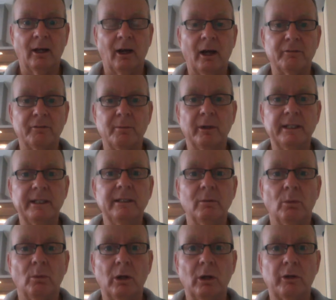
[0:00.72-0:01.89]
Hi everybody,
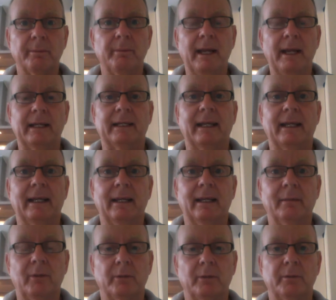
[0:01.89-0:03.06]
welcome back.
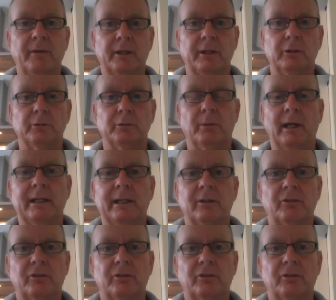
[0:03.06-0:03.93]
Hope you've had a good break.